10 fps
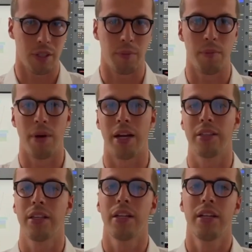keep in
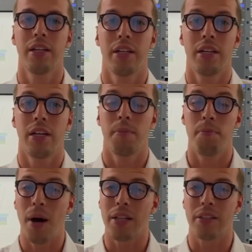mind,
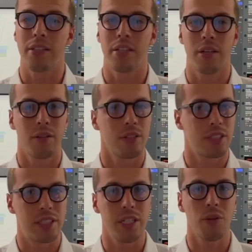but
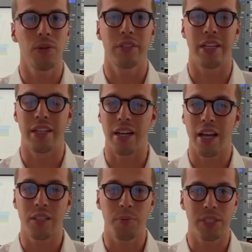still the
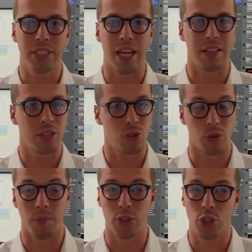90%, so
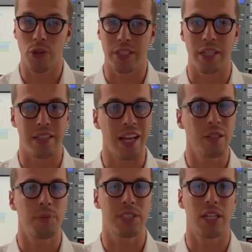the majority,
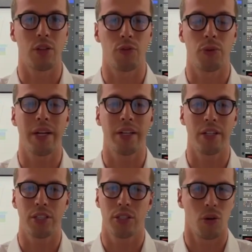90% of
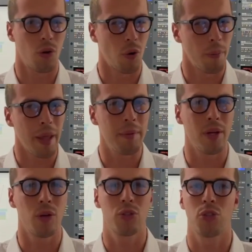traders, or maybe
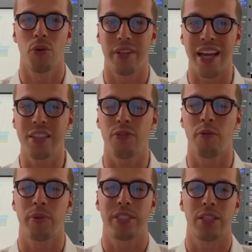also
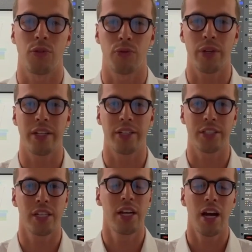95% of
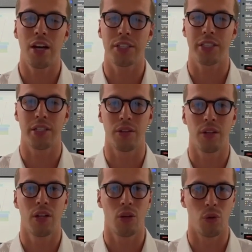traders, are still
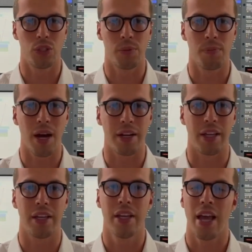losing
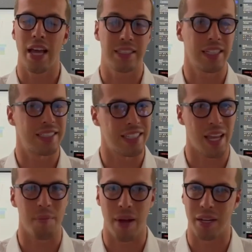money, as I
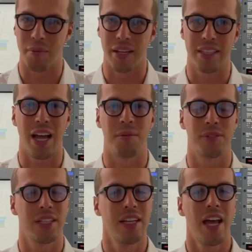say many, many
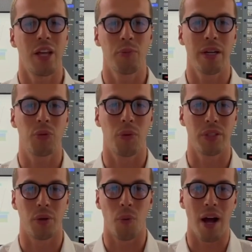times. And you might
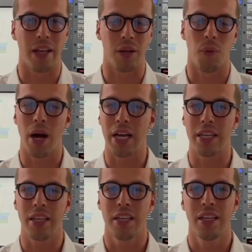wonder why.
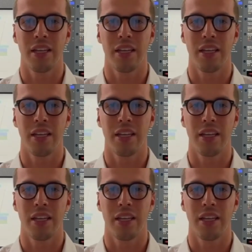Why